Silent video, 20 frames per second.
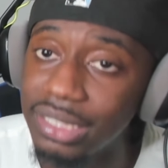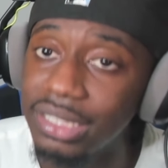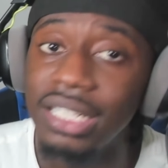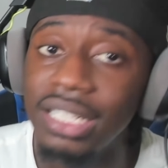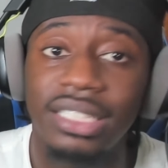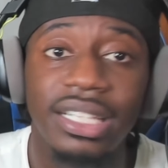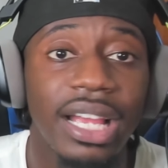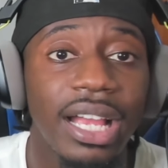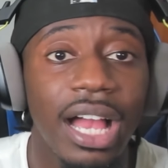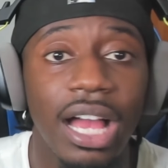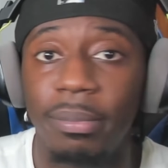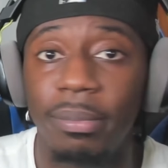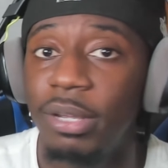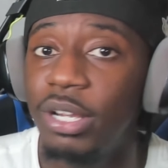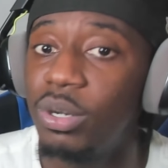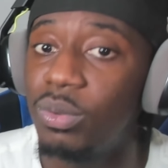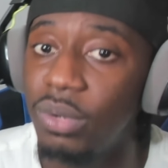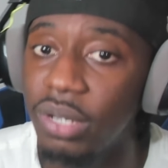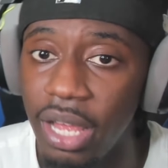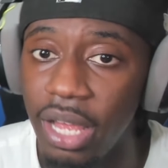TJ gotta be
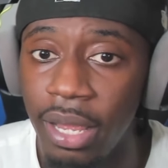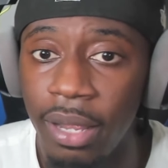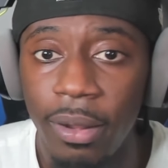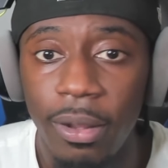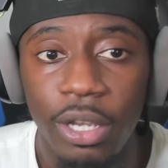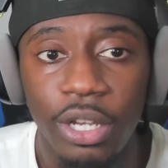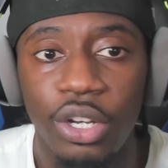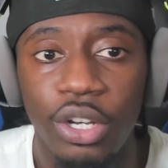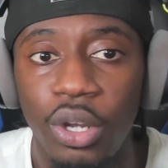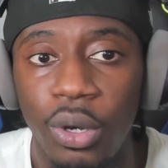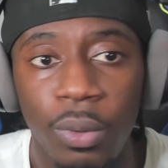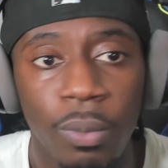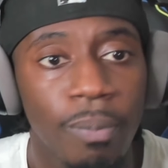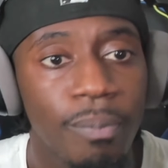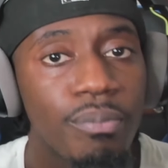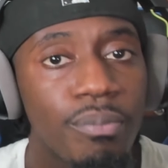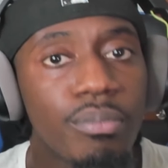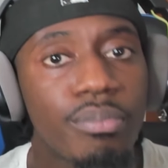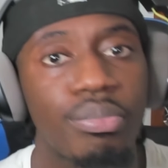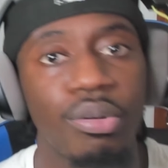the one that, you know,
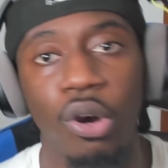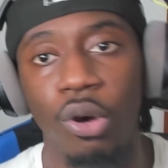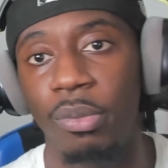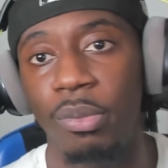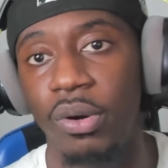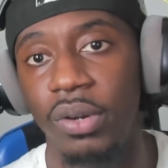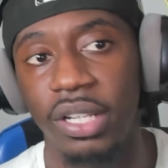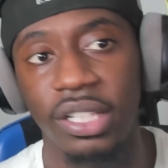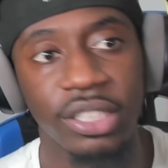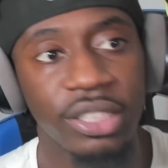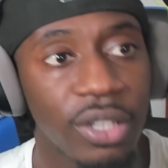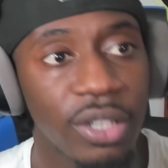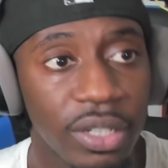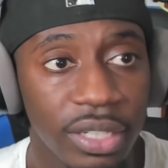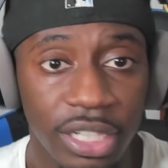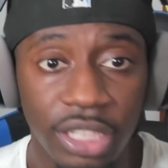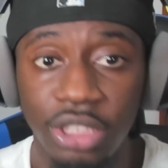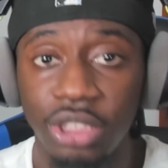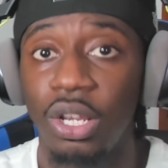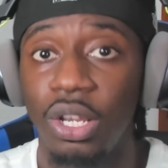promo this song.
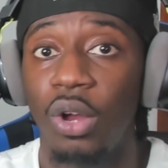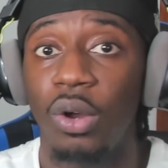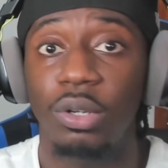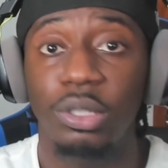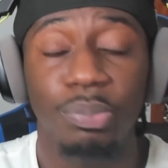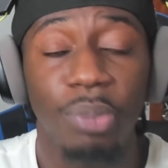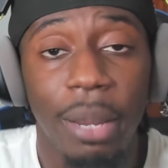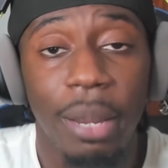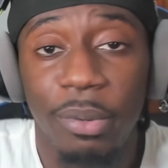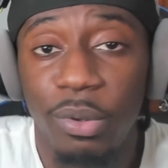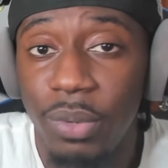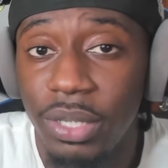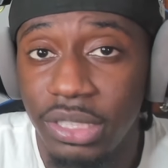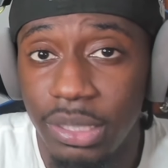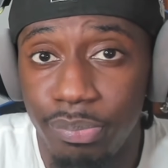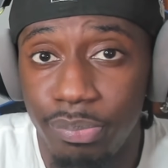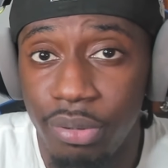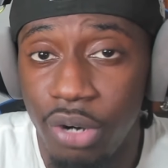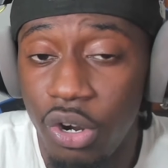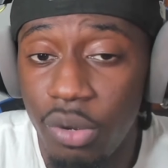This song probably
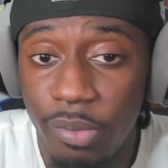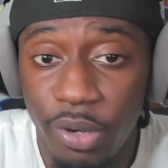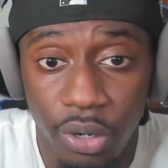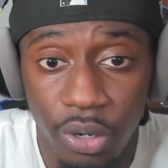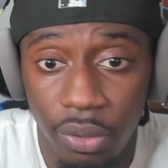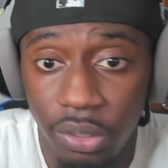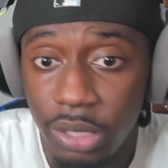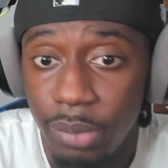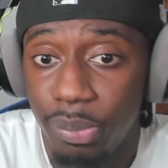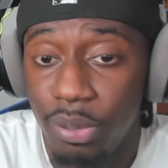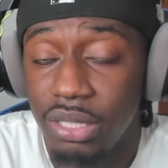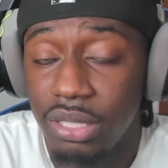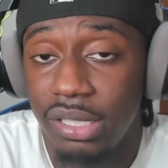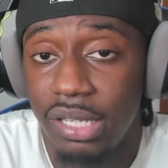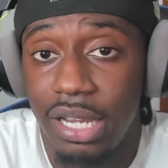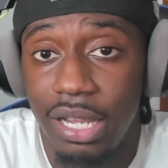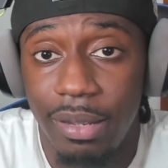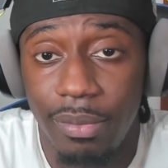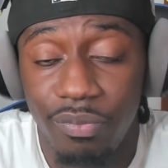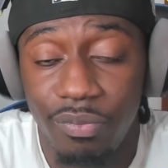wasn't promo. The only person
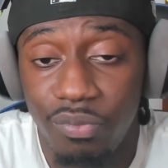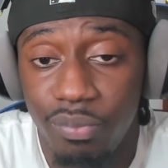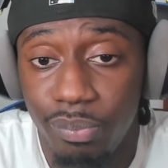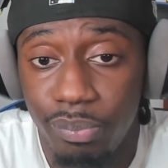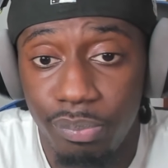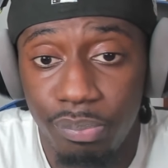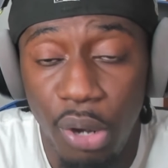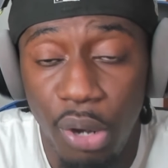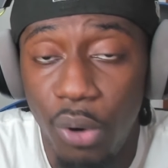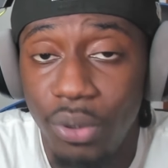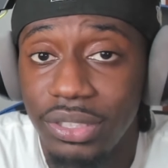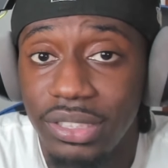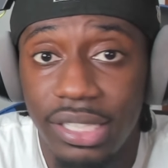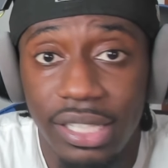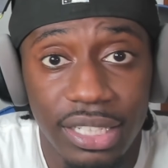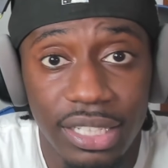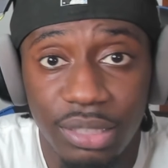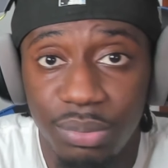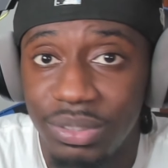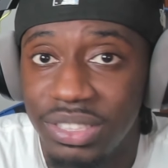that posted
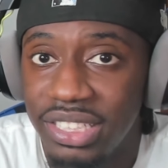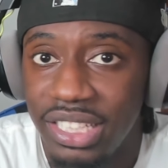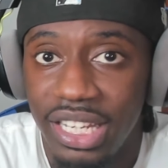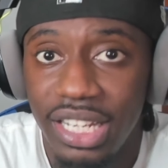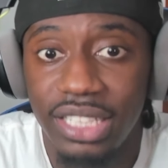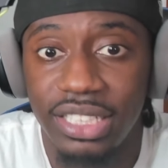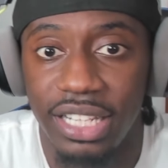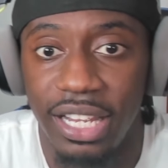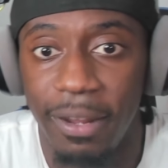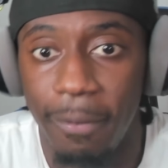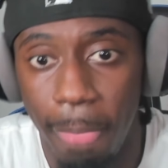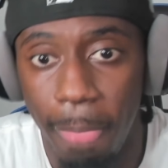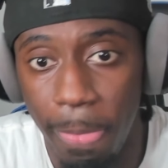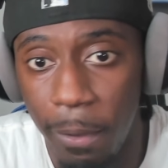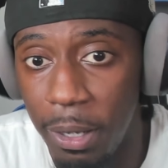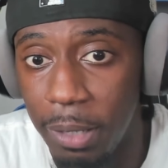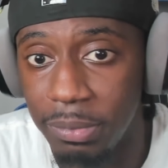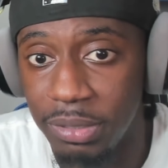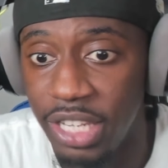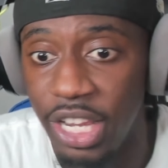this was TJ. You know
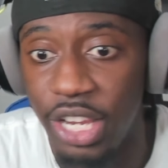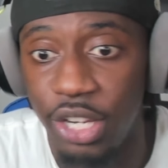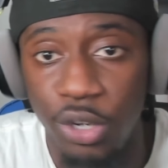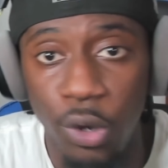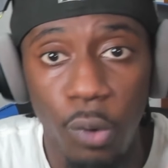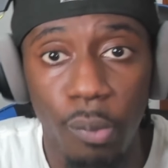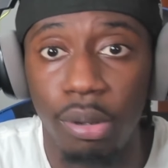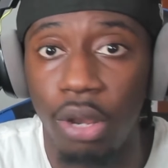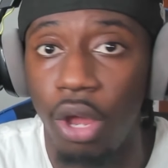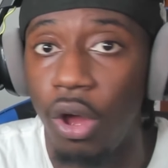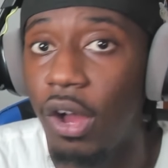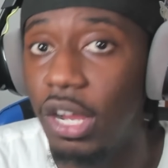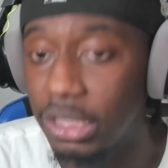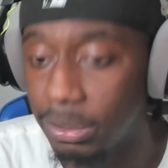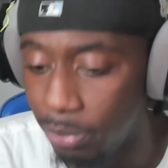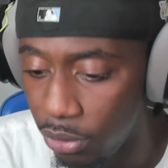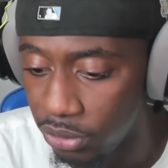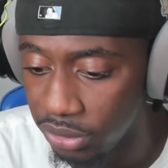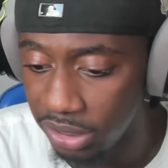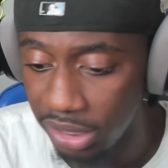what I'm saying? No blogs
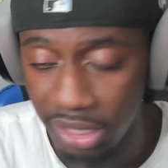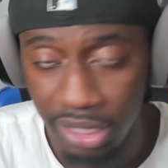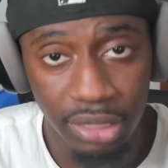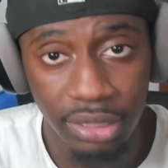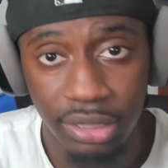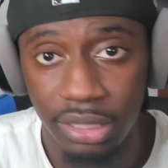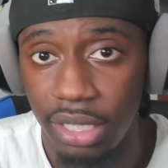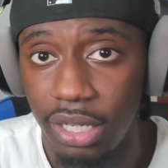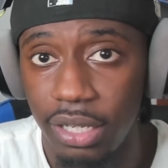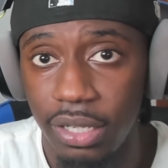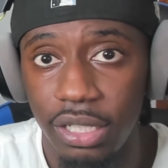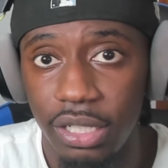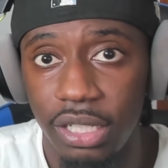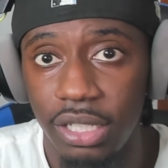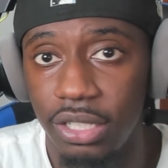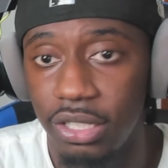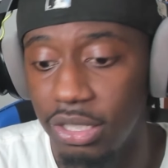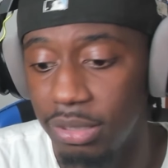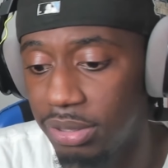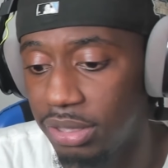posted this.
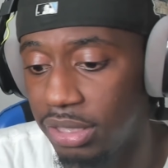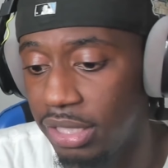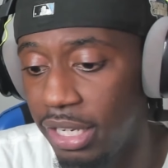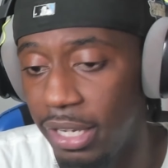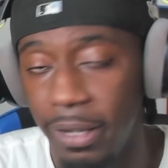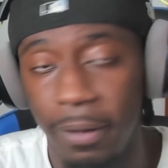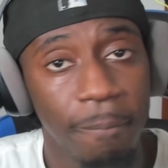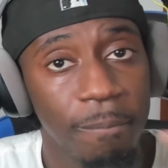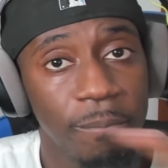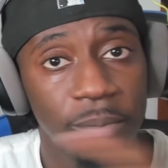You know what I'm saying?